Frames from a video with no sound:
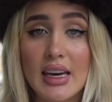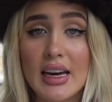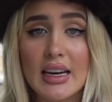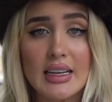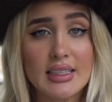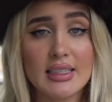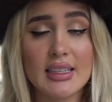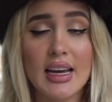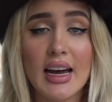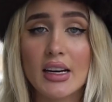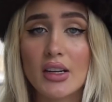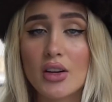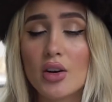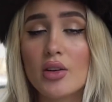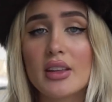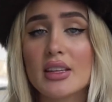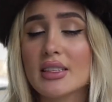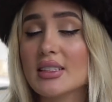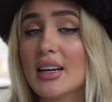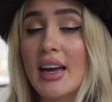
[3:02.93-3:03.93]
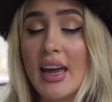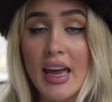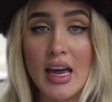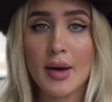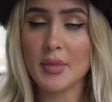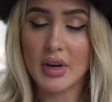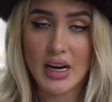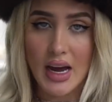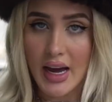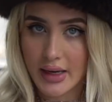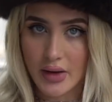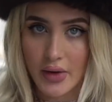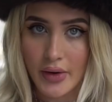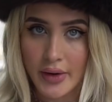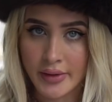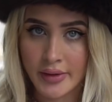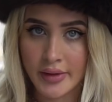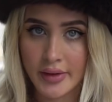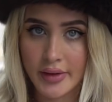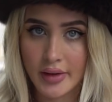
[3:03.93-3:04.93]
Yes, I know that I am an
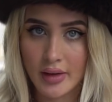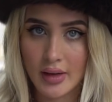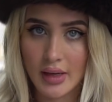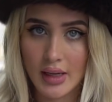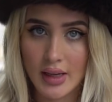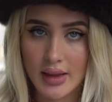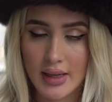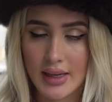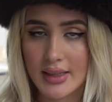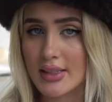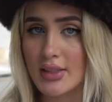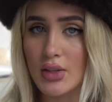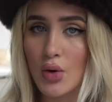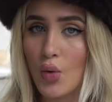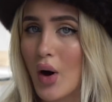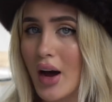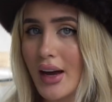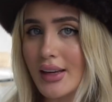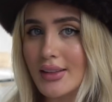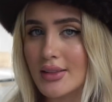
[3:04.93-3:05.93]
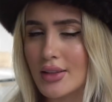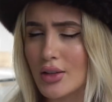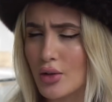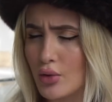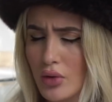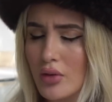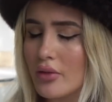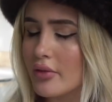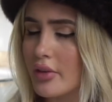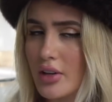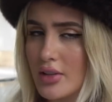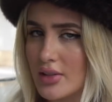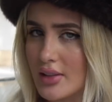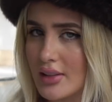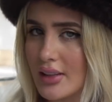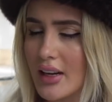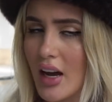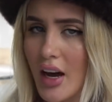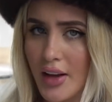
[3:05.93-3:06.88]
icon. That is quite universally